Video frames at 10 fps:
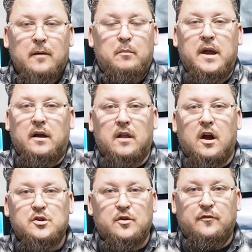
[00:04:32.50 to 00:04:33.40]
being a
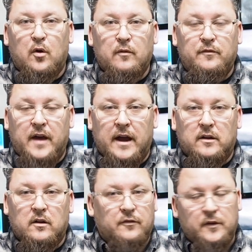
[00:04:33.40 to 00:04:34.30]
larger form
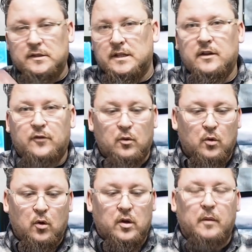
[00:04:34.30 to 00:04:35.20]
factor fills a different
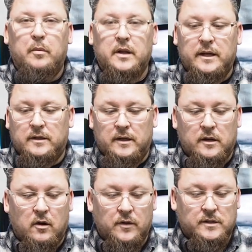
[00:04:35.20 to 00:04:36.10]
role completely. You
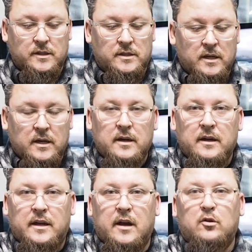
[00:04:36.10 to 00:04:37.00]
know, this is
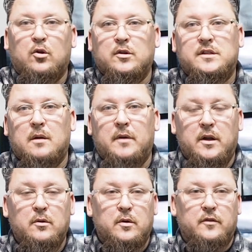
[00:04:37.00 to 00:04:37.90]
geared towards
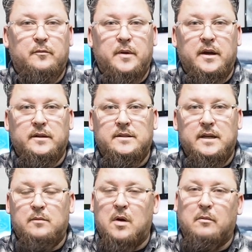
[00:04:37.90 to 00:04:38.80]
somebody who would have been
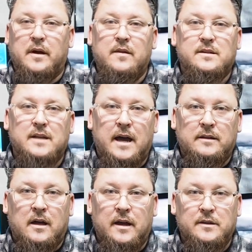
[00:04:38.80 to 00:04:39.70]
seen probably on the
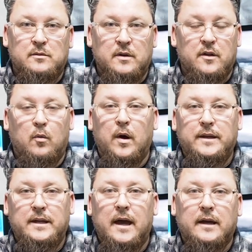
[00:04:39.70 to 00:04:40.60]
sidelines with a
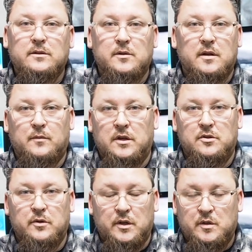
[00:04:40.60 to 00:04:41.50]
1DX or something
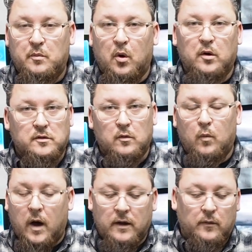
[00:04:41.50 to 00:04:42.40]
shooting sports or
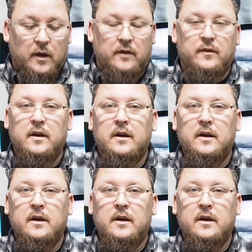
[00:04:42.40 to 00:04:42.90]
wildlife.